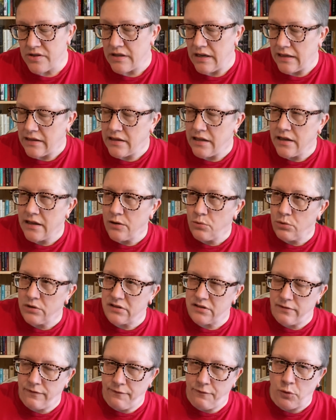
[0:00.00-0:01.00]
And I think it
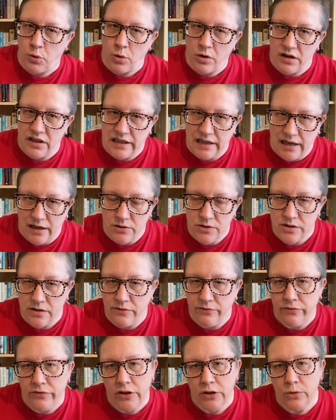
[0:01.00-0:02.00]
was
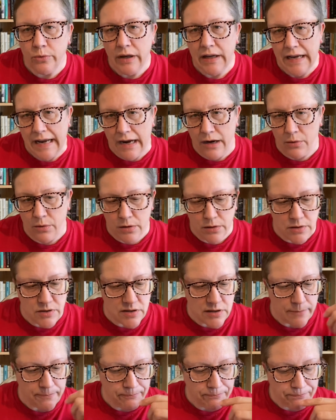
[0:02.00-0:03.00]
4,000 viewing hours.